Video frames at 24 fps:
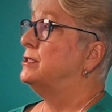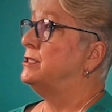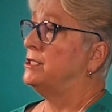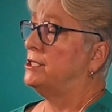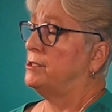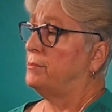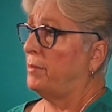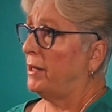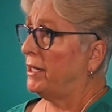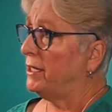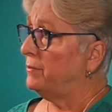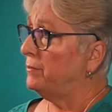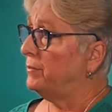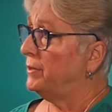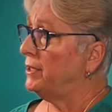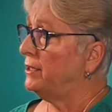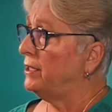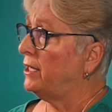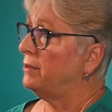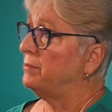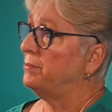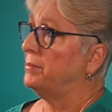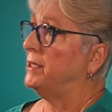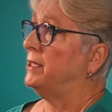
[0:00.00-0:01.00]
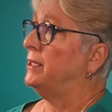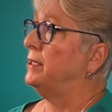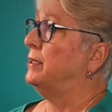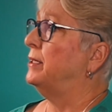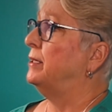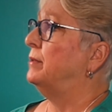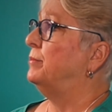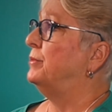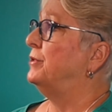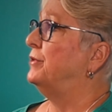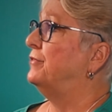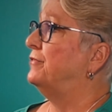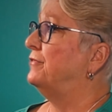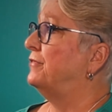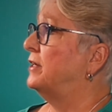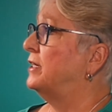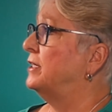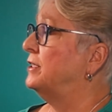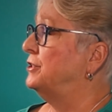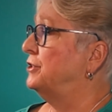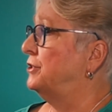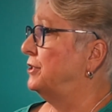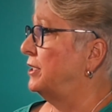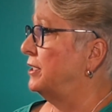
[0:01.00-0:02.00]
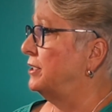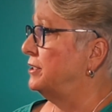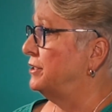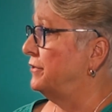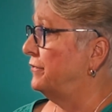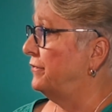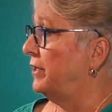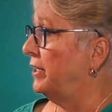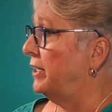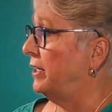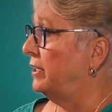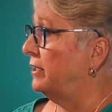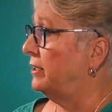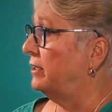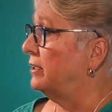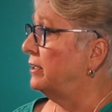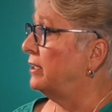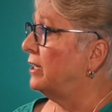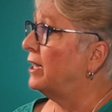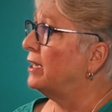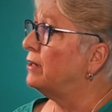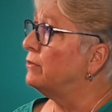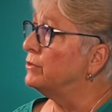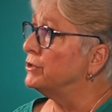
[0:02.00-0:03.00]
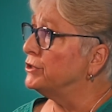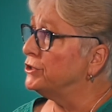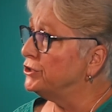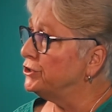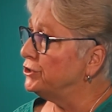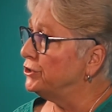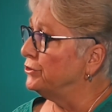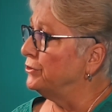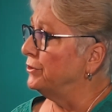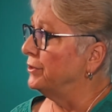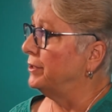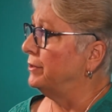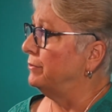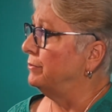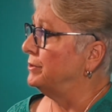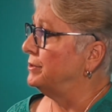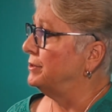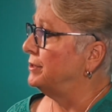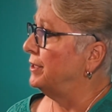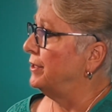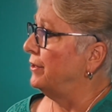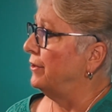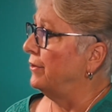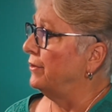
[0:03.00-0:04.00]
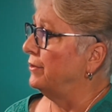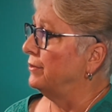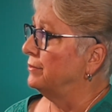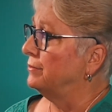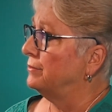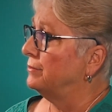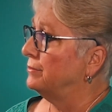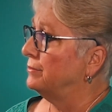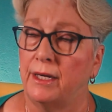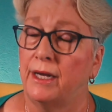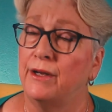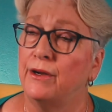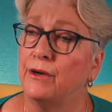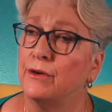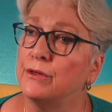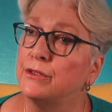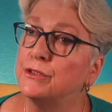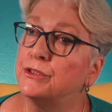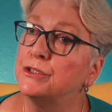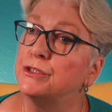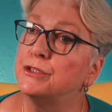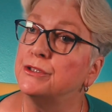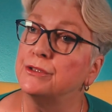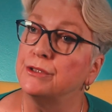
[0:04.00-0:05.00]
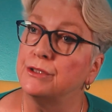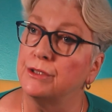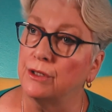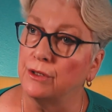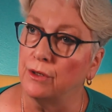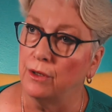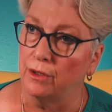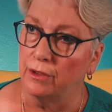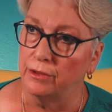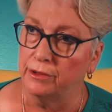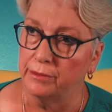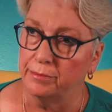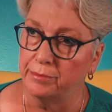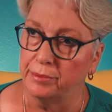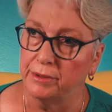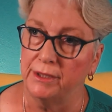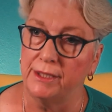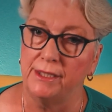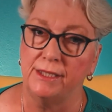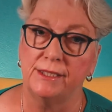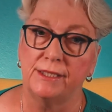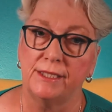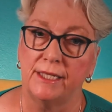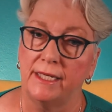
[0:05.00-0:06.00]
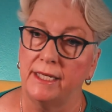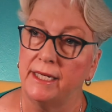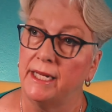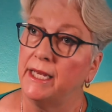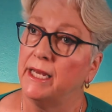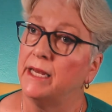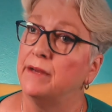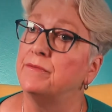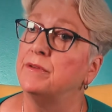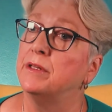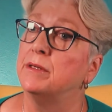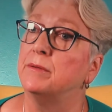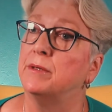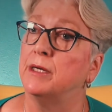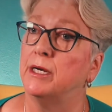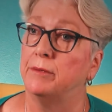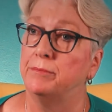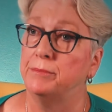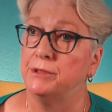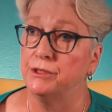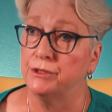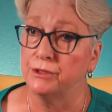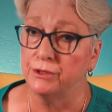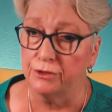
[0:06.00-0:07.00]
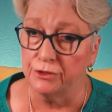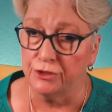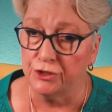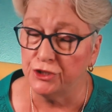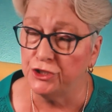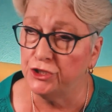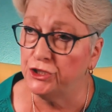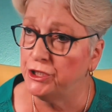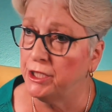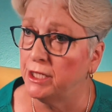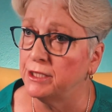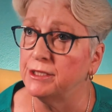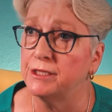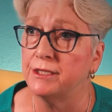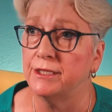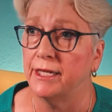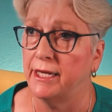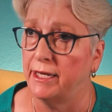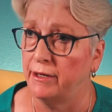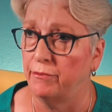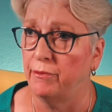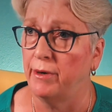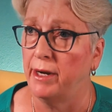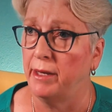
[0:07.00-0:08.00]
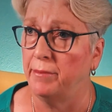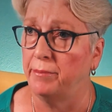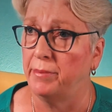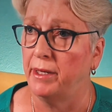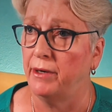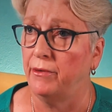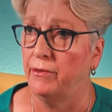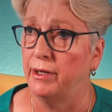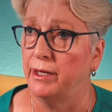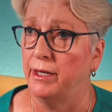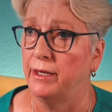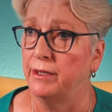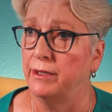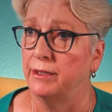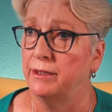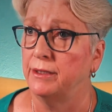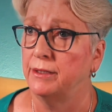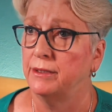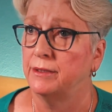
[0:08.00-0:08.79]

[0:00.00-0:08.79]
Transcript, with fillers: Despite me not being able to find John's van, I was sure he was there. I urged her to call the police and have them come and search just that ramp area.